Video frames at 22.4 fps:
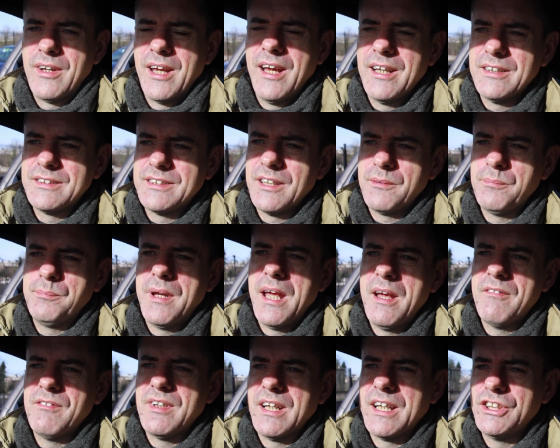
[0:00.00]
Okay, I'll
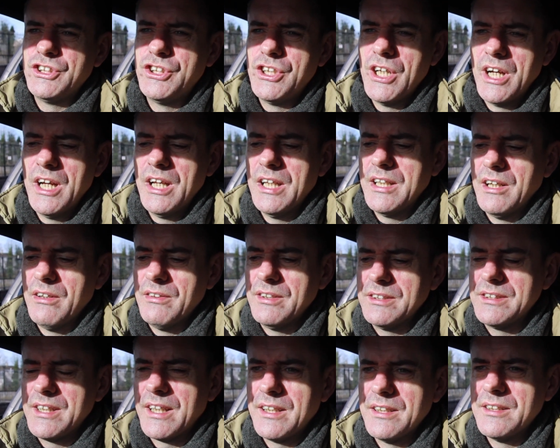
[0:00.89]
stop behaving like a child
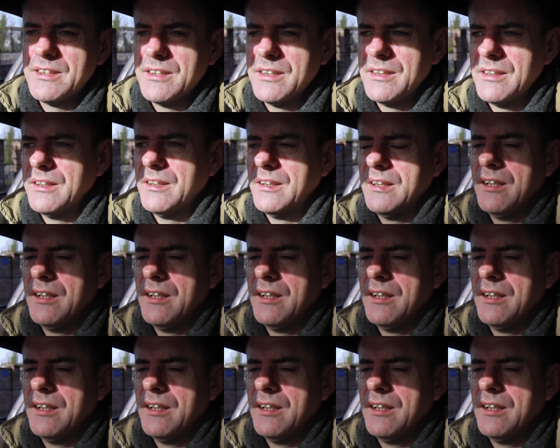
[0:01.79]
now in a second.